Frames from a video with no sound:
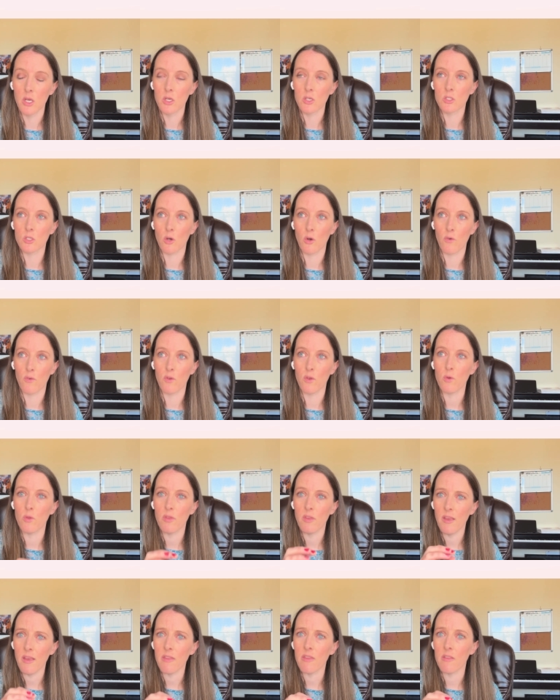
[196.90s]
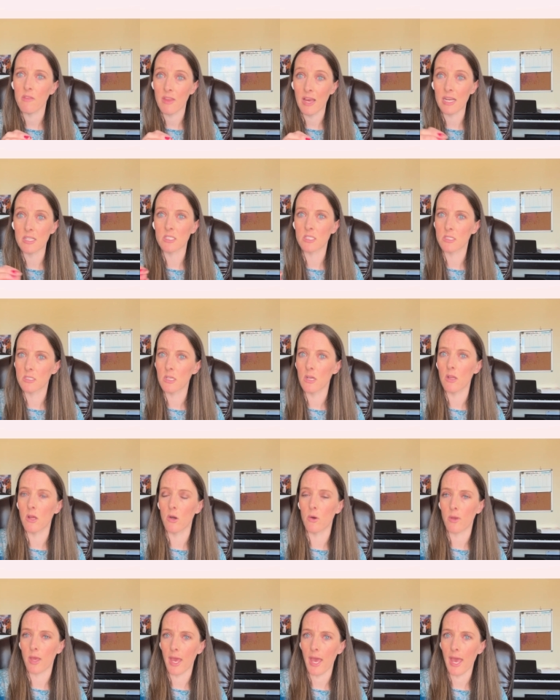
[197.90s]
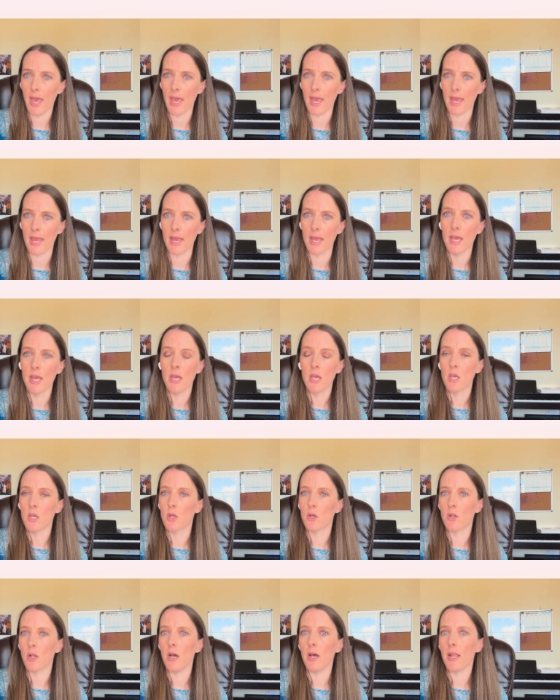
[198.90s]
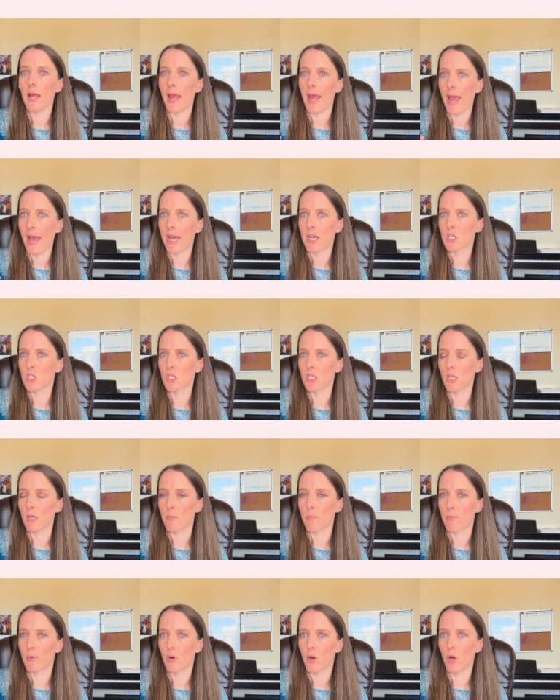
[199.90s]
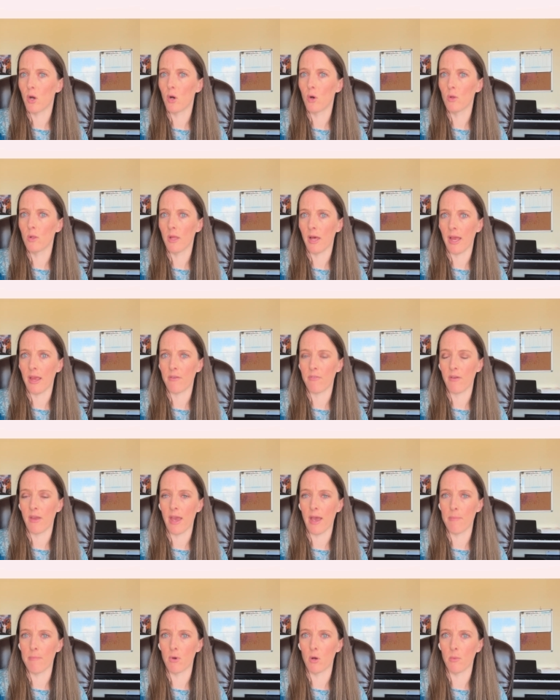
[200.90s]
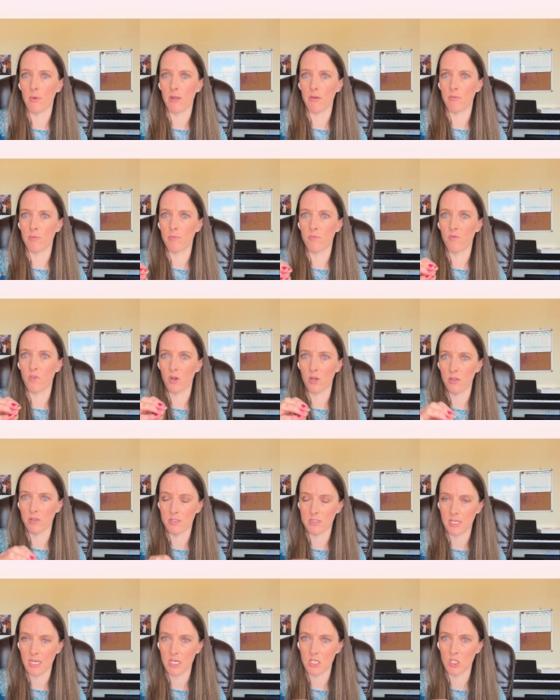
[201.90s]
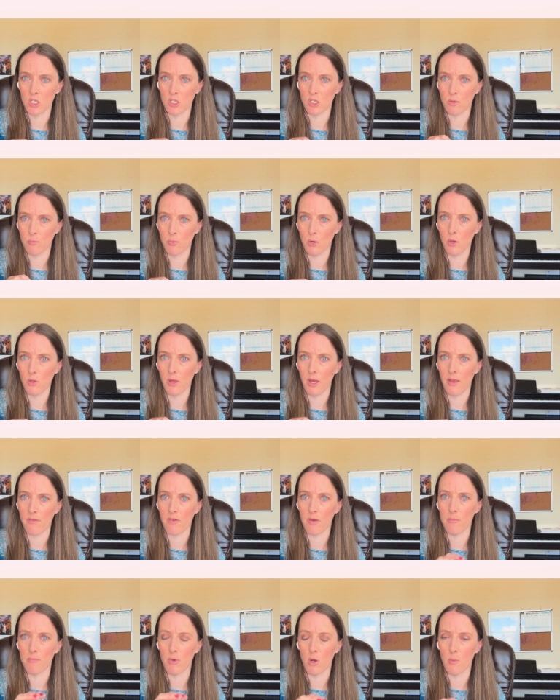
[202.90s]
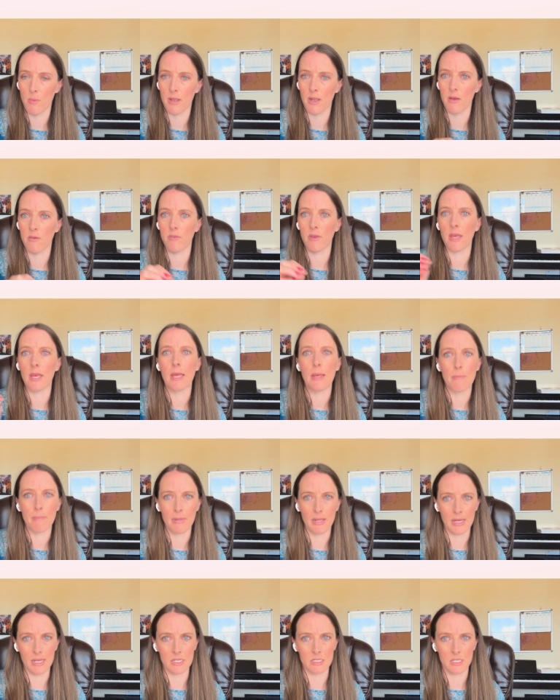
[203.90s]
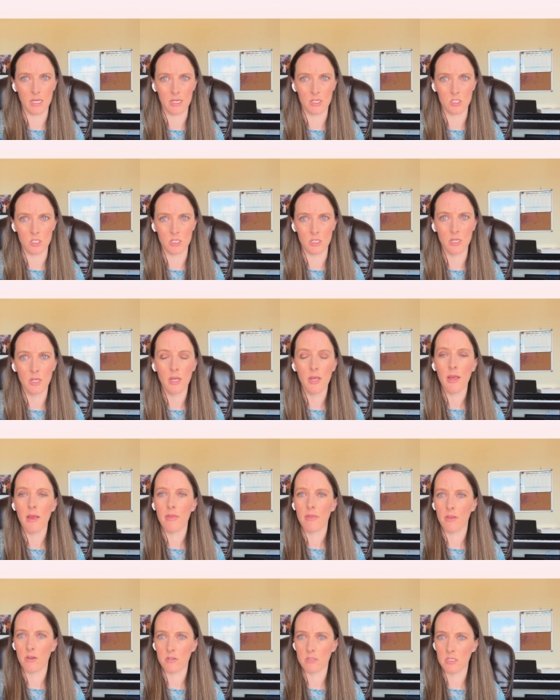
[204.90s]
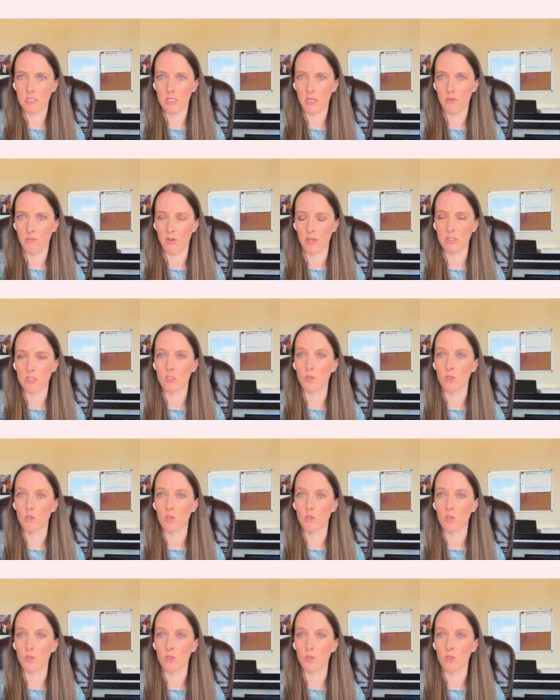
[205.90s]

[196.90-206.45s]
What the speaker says: So if you think that that's still okay, you're not actually pro-life at moment of fertilization, you're pro-life at moment of implantation. There's a difference.